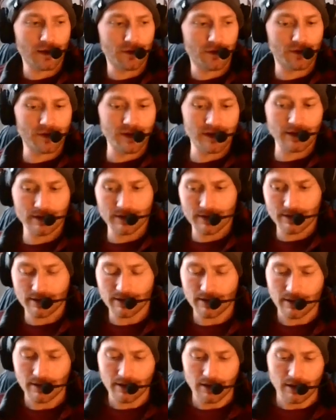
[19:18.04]
these
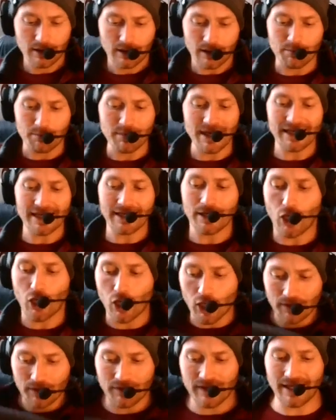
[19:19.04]
many
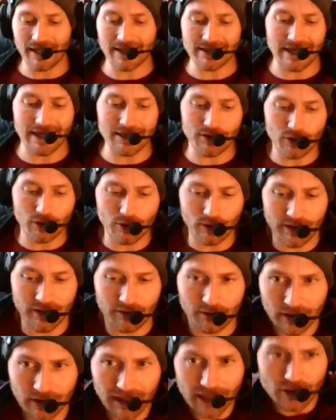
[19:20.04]
hard things I do in
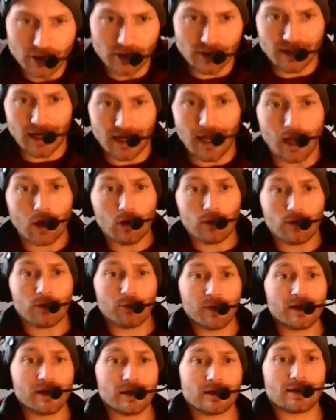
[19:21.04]
relation to health,
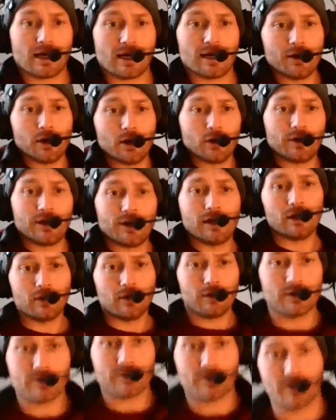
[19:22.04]
because I know that
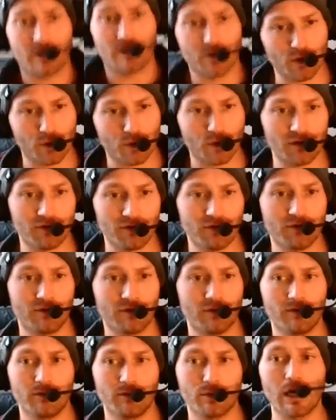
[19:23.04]
health is the number one
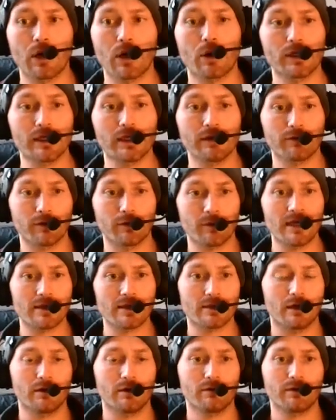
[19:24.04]
priority for
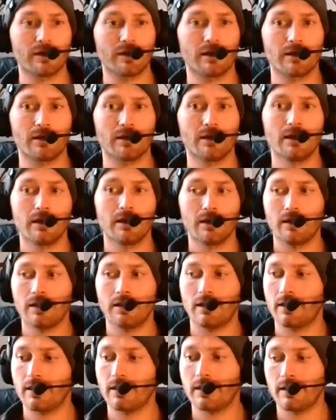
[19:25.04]
myself. And
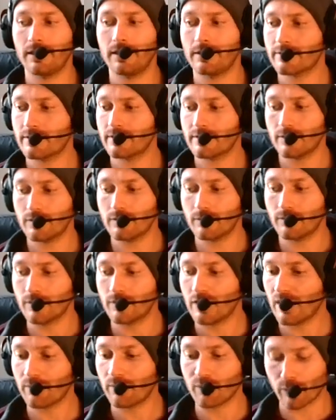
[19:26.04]
it's the
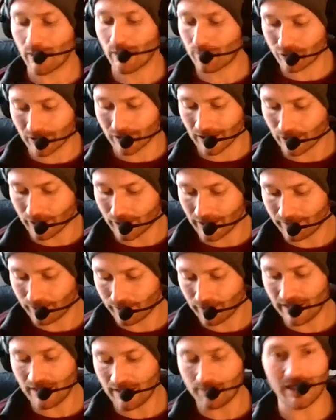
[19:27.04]
number one priority
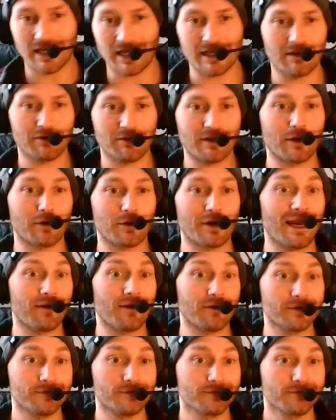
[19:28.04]
for anybody if they don't have it.